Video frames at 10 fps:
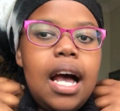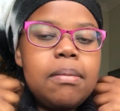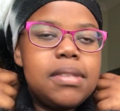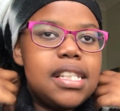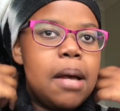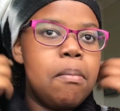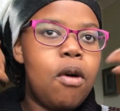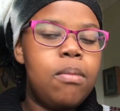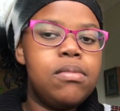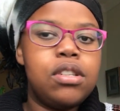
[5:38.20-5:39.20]
some
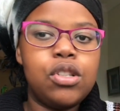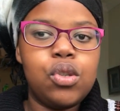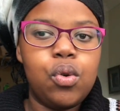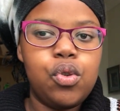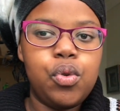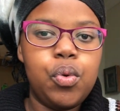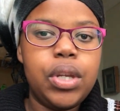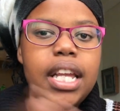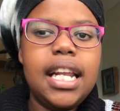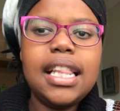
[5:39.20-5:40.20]
moms resort to
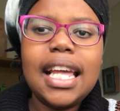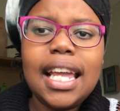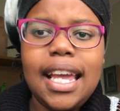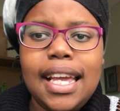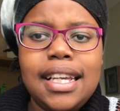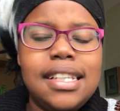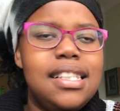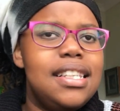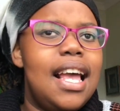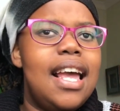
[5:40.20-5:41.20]
killing their
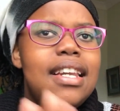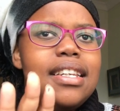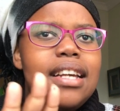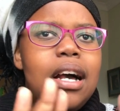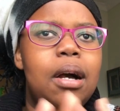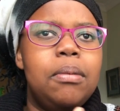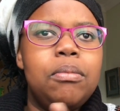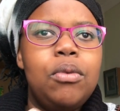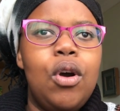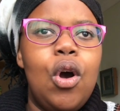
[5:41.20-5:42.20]
kids and
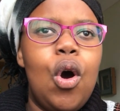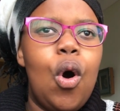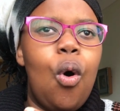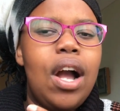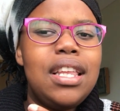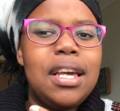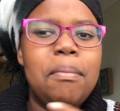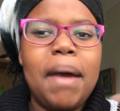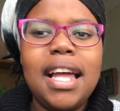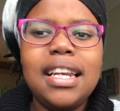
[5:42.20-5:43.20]
okanye
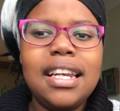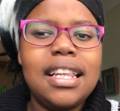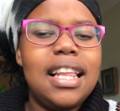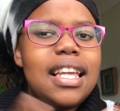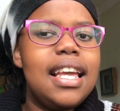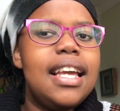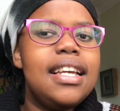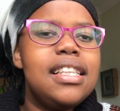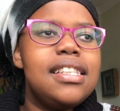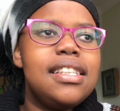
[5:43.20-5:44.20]
abandoning their
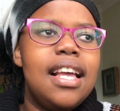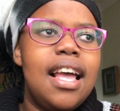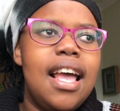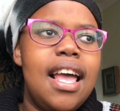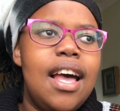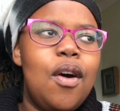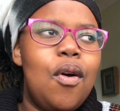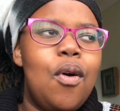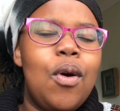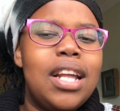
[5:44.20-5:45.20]
kids.
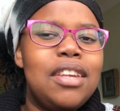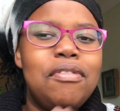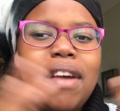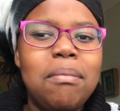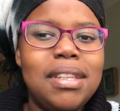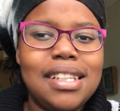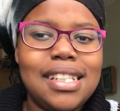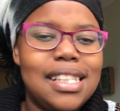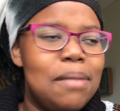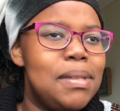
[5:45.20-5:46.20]
Okanye families are
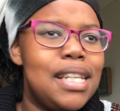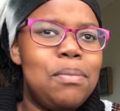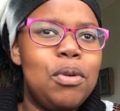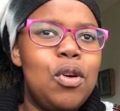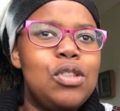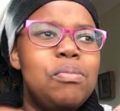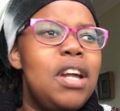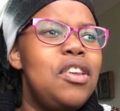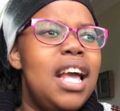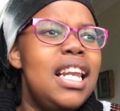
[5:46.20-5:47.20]
just upset because
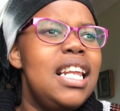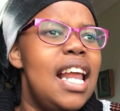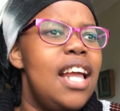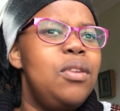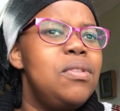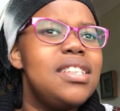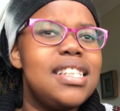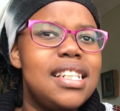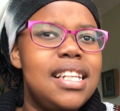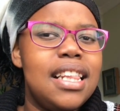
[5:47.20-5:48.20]
mnani and you're just
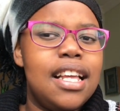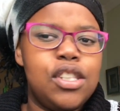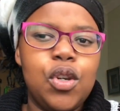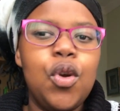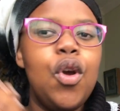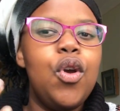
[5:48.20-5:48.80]
sitting there. So,